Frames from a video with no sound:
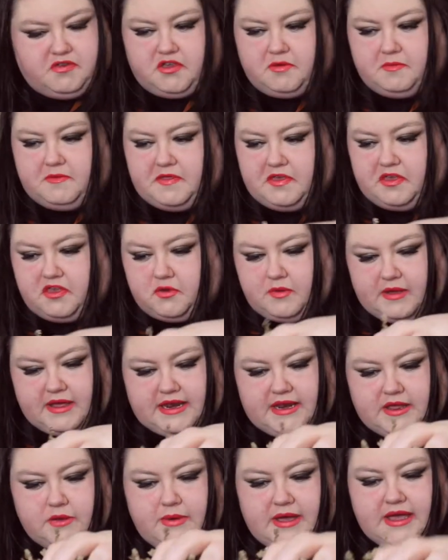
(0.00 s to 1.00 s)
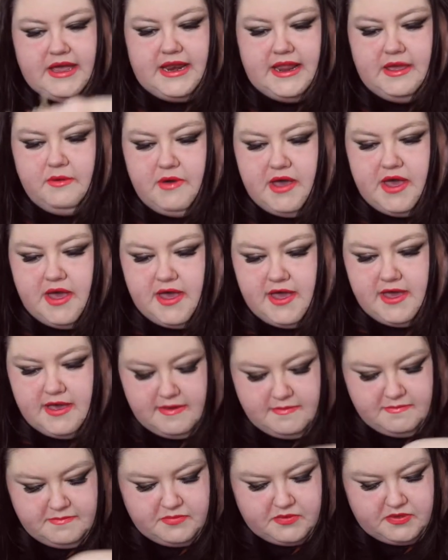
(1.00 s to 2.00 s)
some of the squiggly wiggly
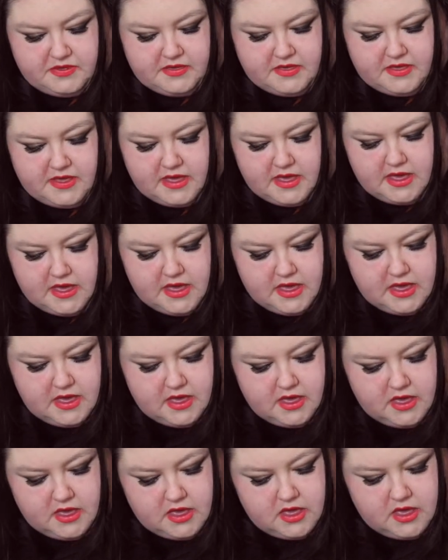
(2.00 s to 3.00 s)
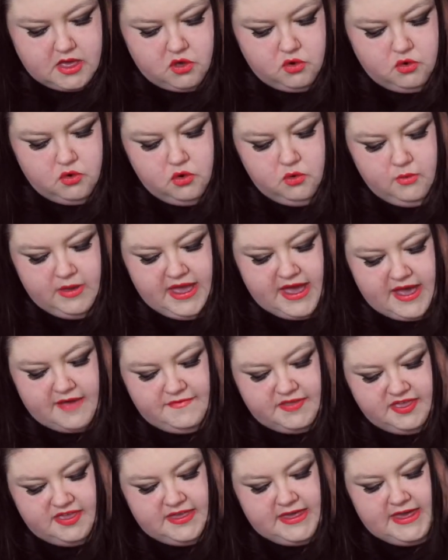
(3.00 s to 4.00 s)
worms. Oh, we
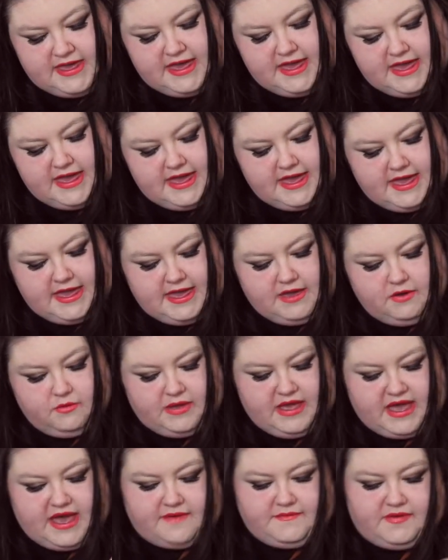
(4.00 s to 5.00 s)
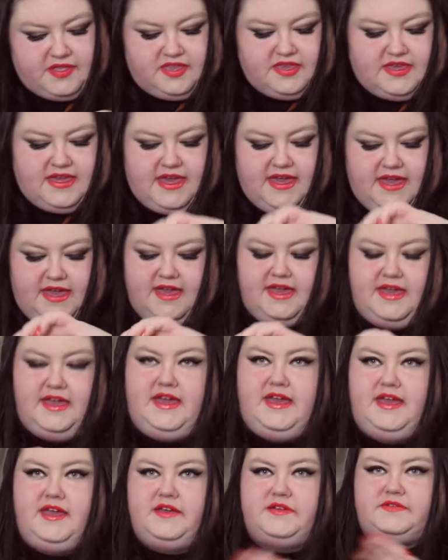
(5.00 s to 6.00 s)
have a tea. We have a tea.